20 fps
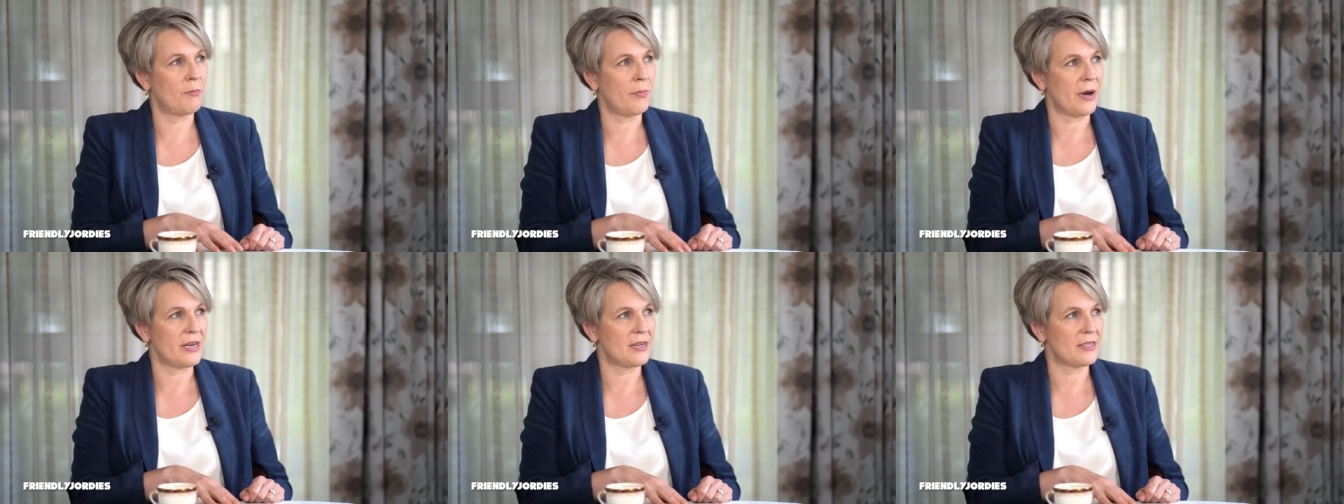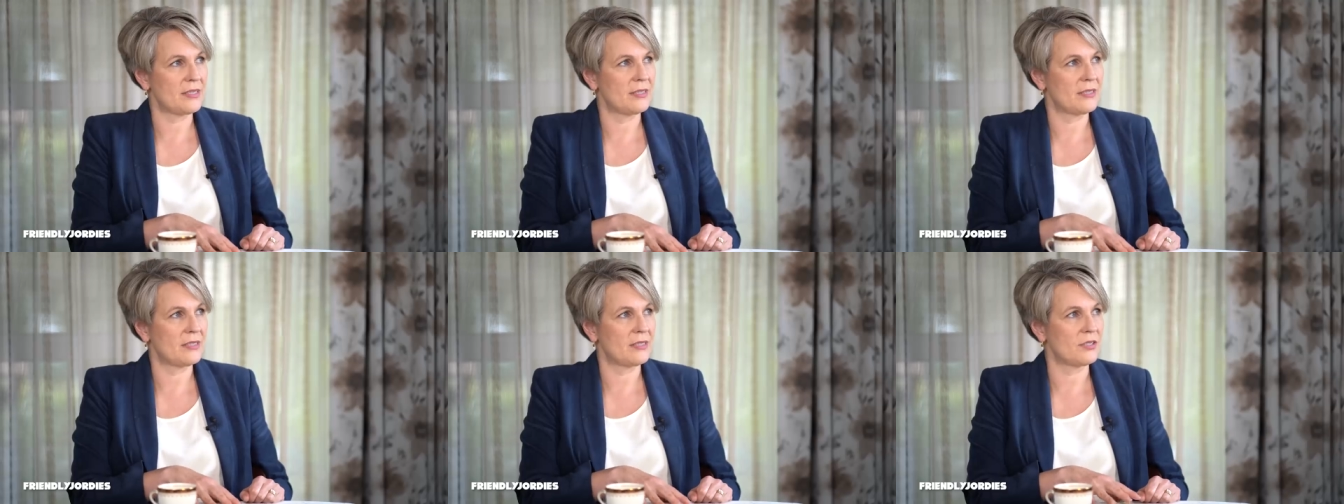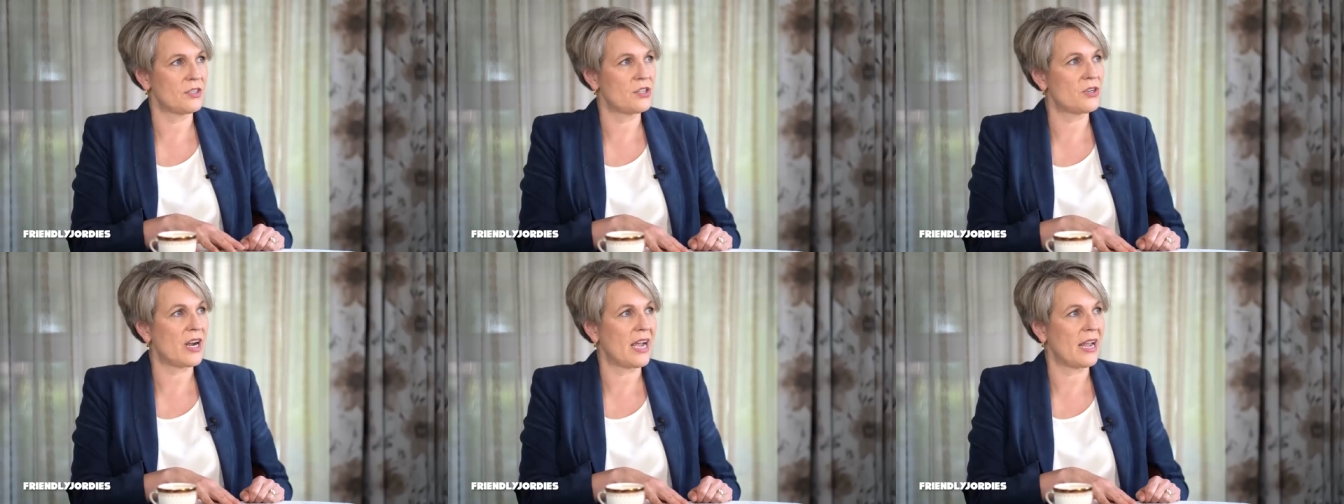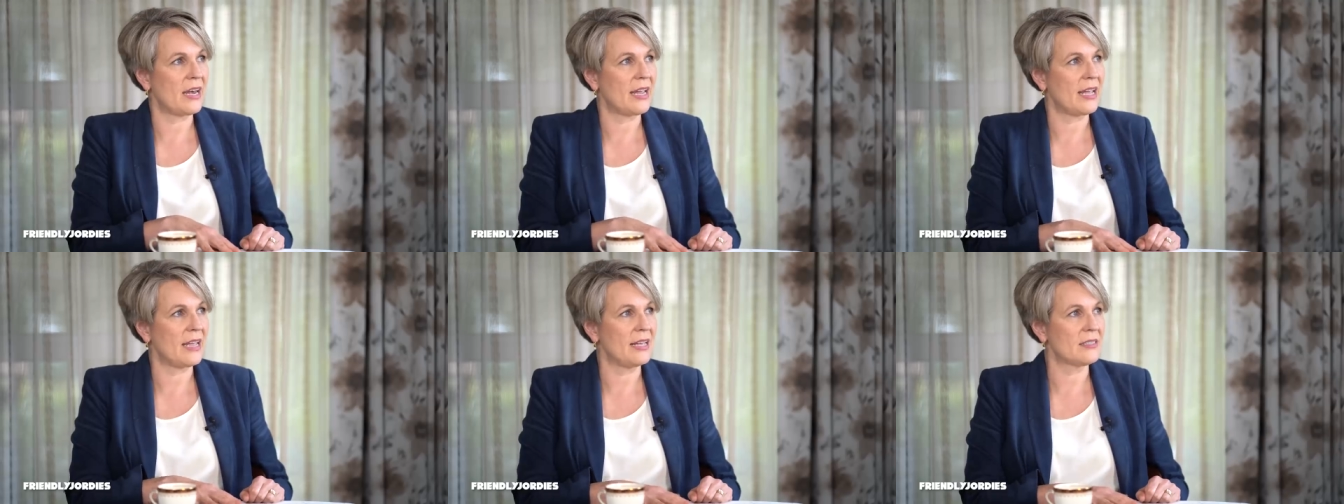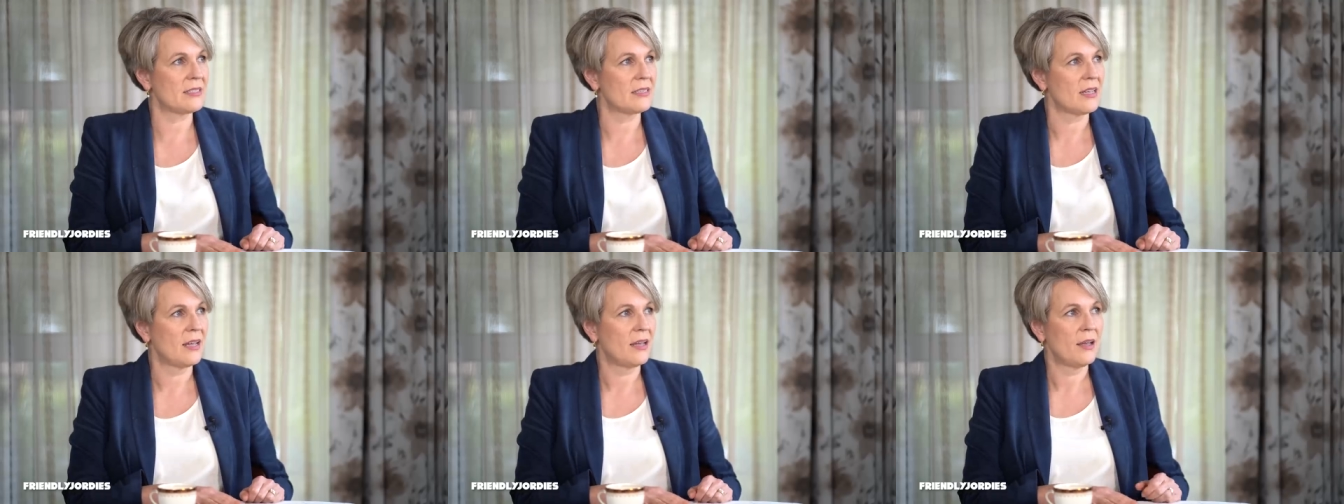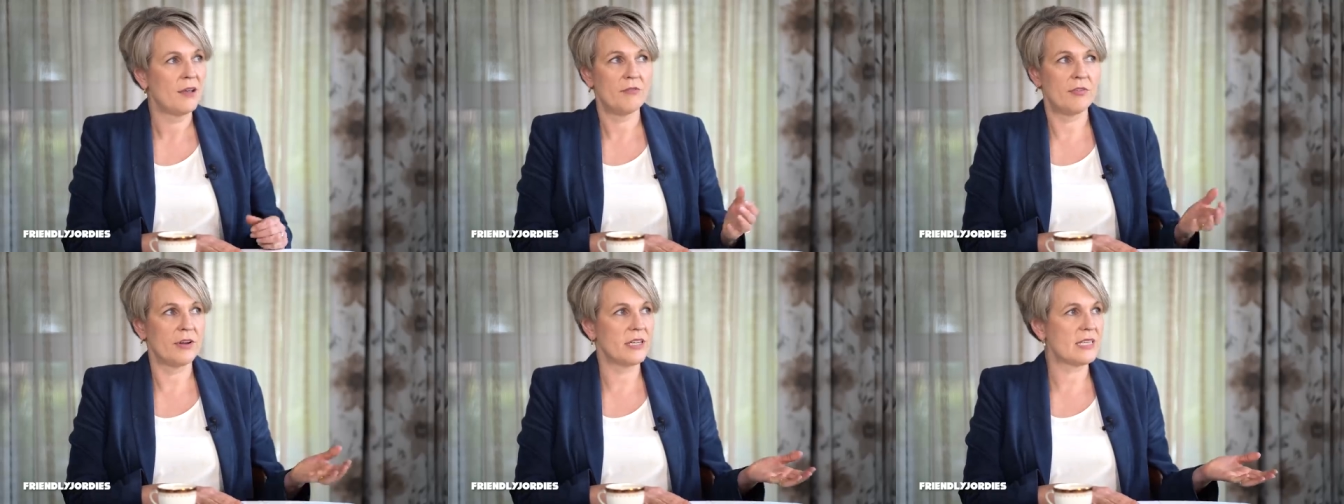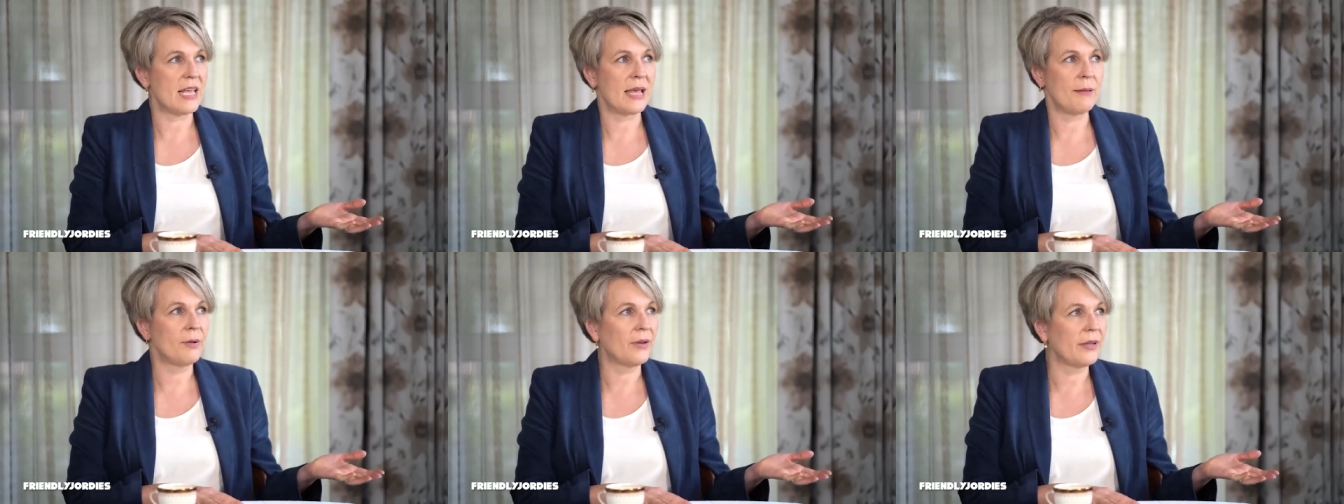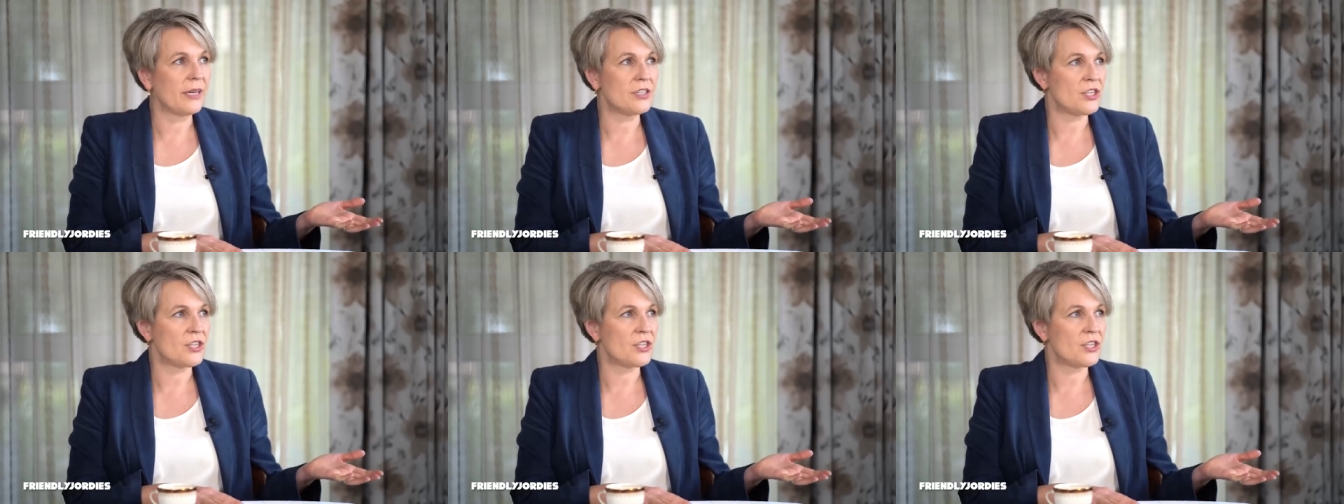apprentices and trainees, for example,